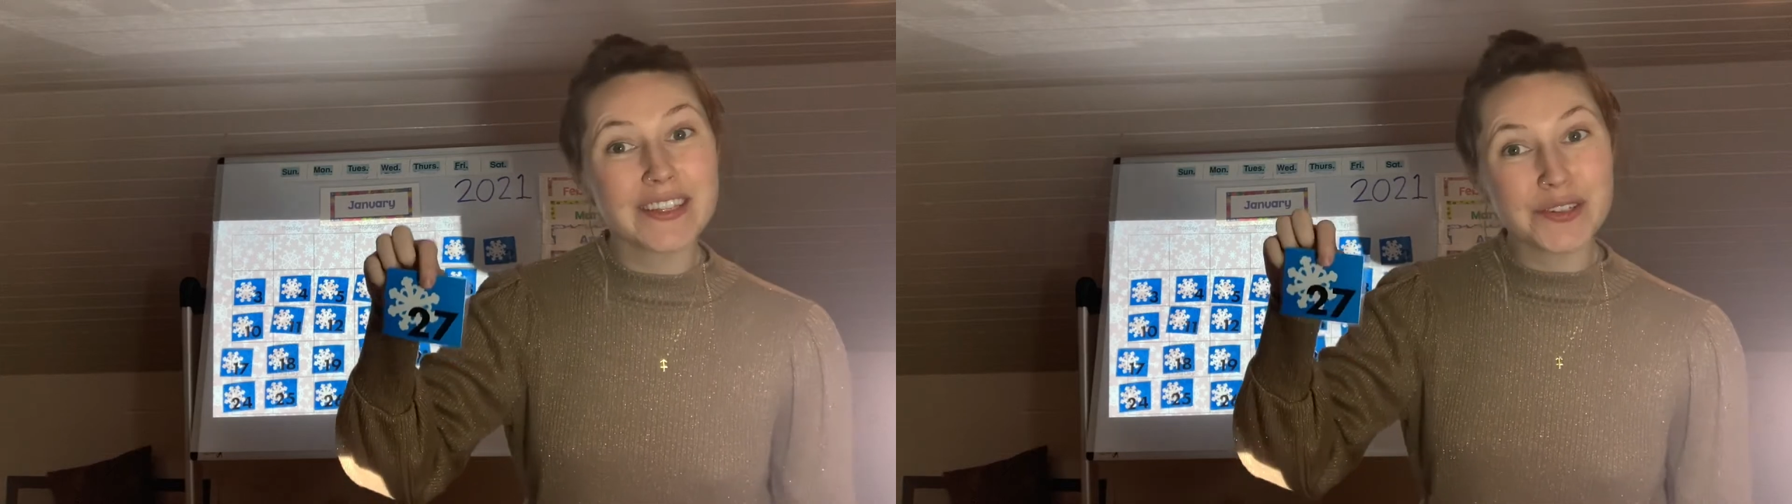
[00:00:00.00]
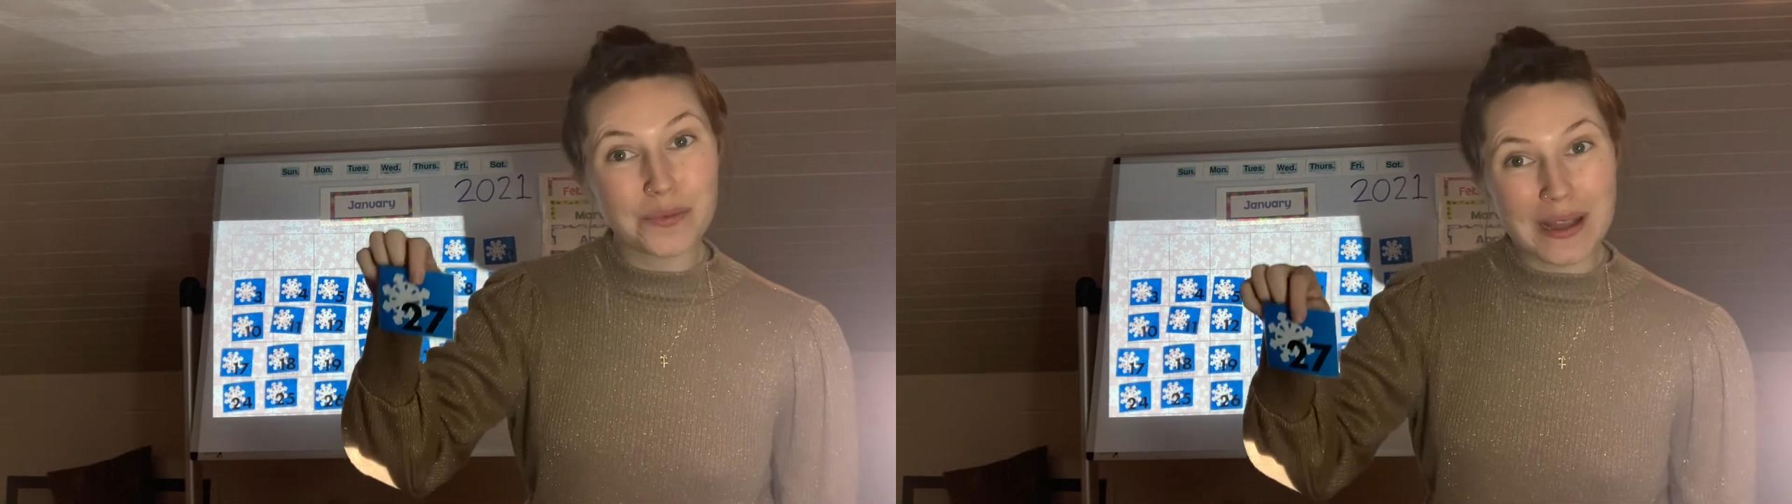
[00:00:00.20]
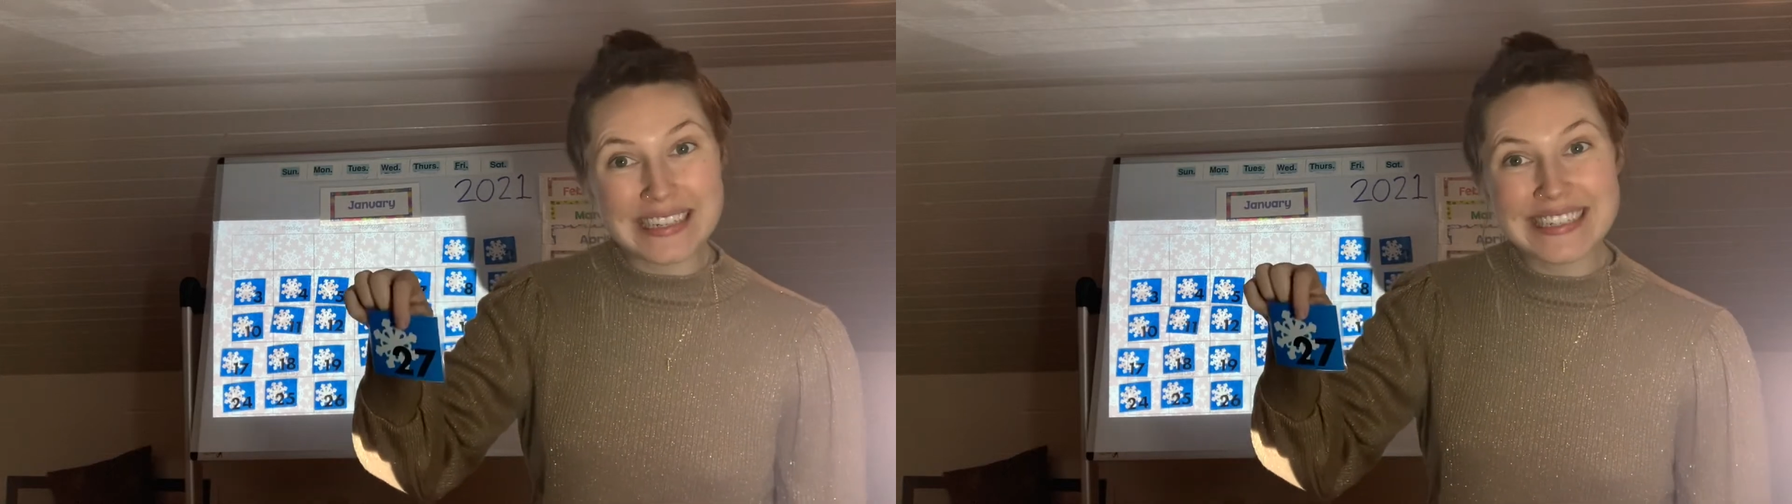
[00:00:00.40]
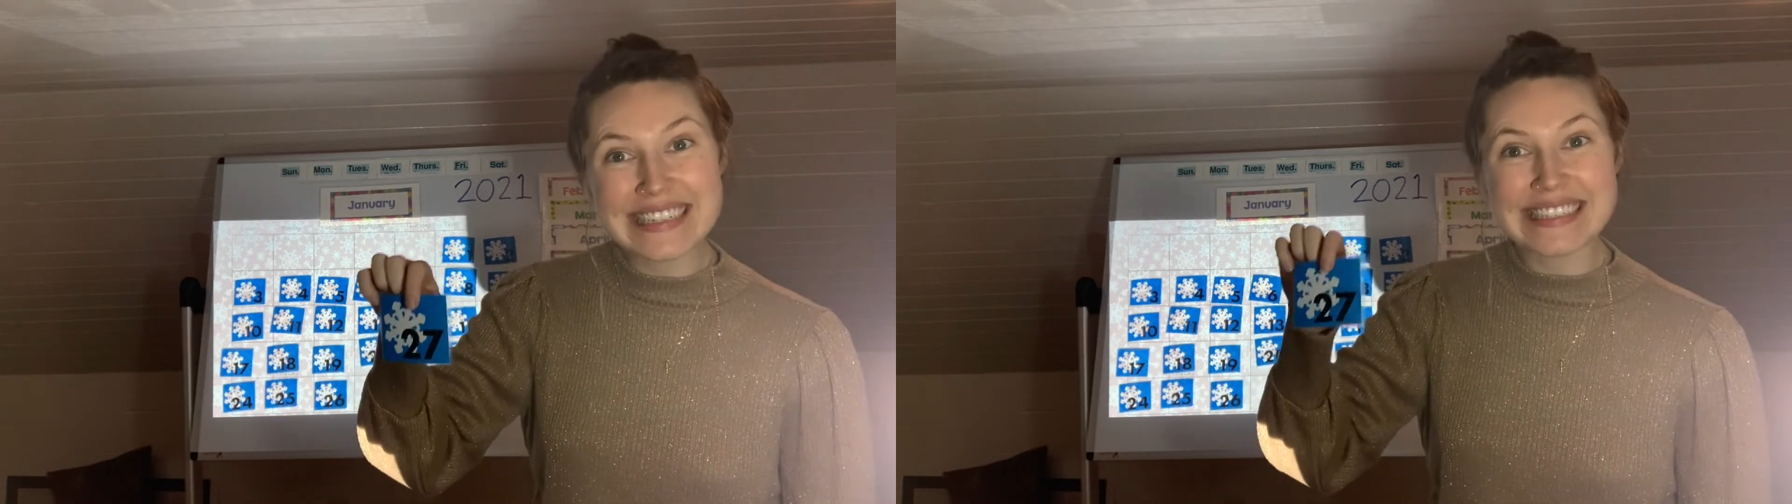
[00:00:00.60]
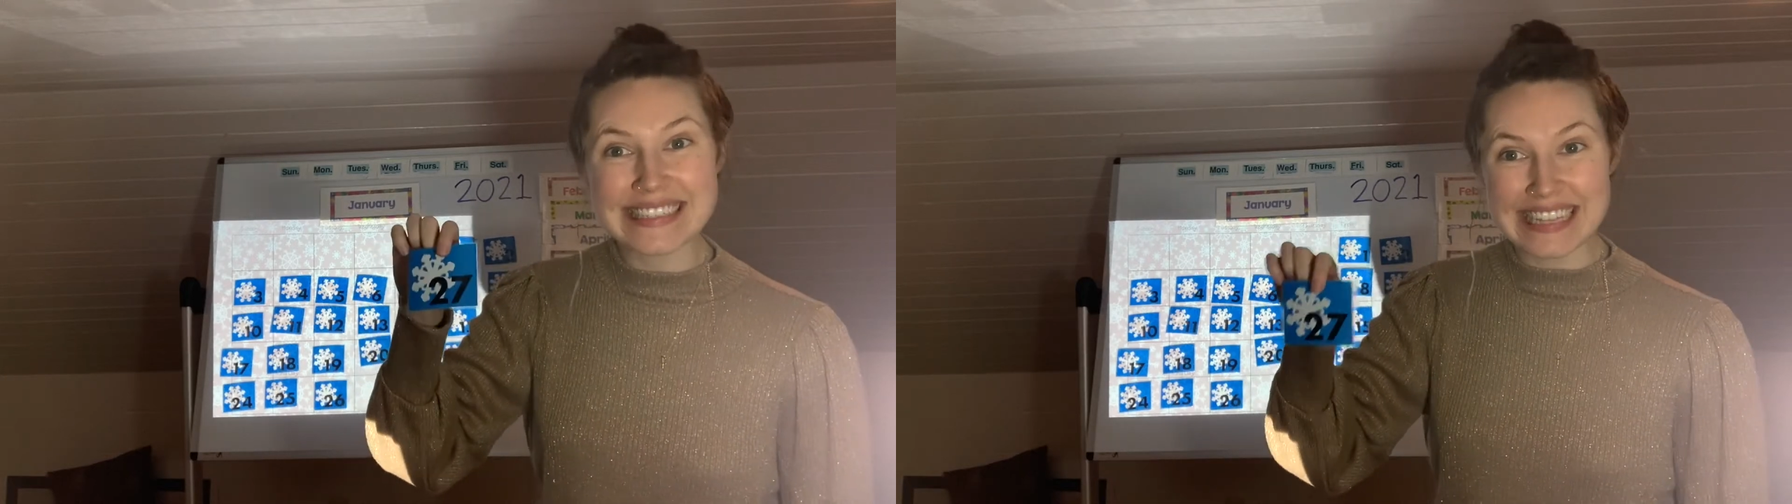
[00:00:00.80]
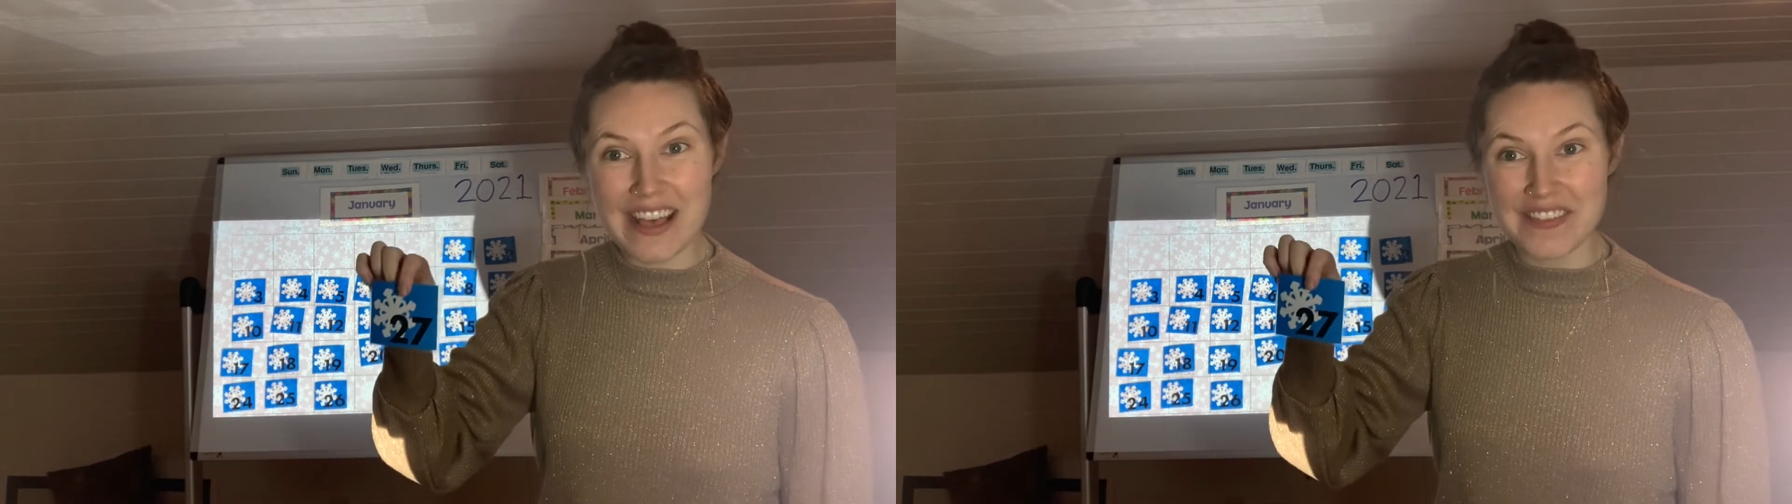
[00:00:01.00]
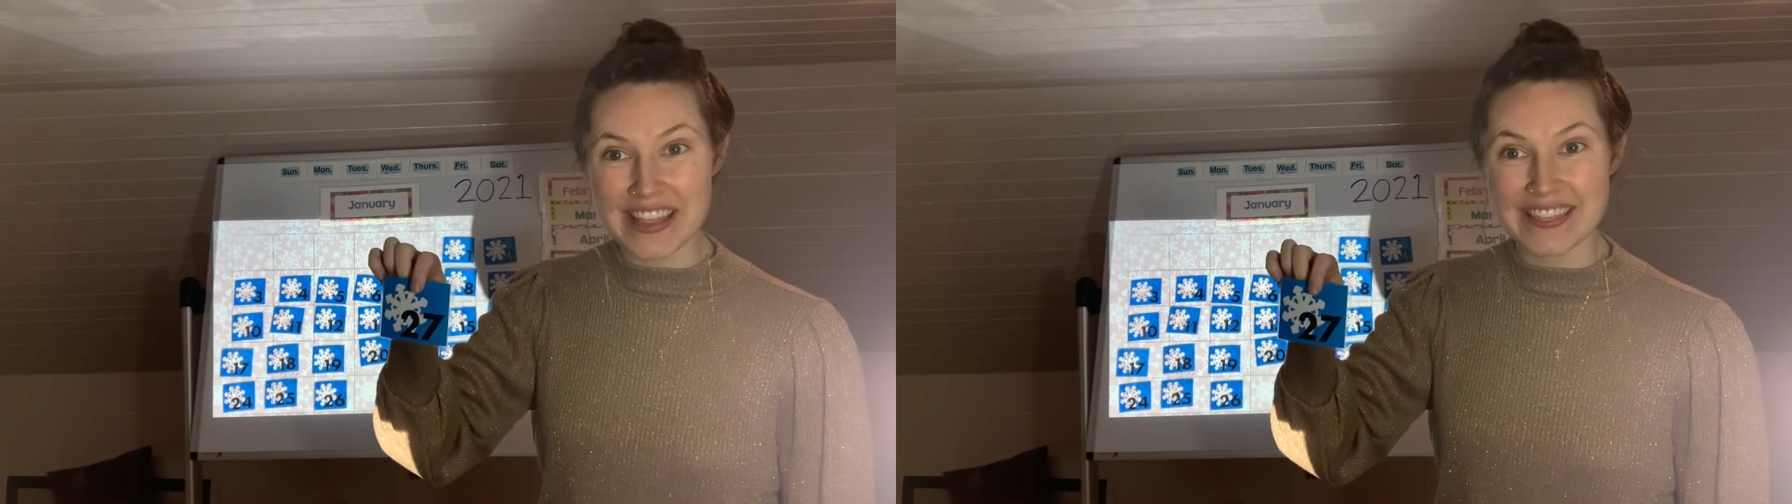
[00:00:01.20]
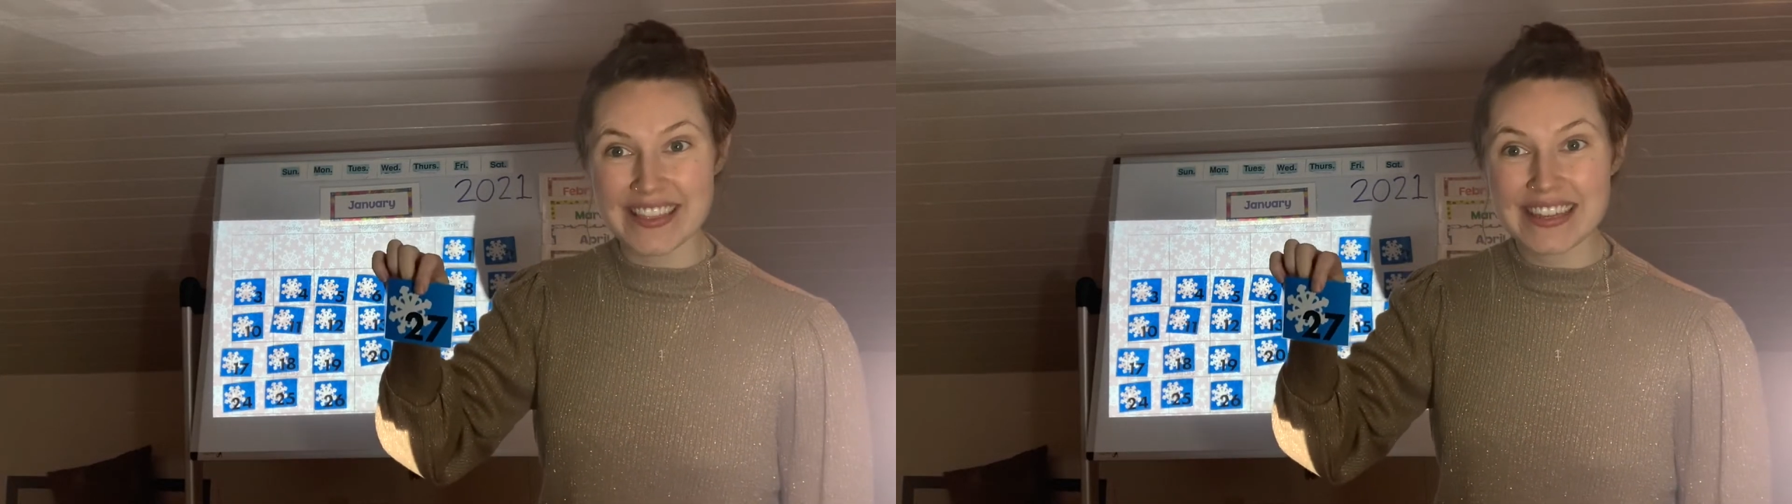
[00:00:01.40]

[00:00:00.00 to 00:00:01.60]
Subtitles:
27th.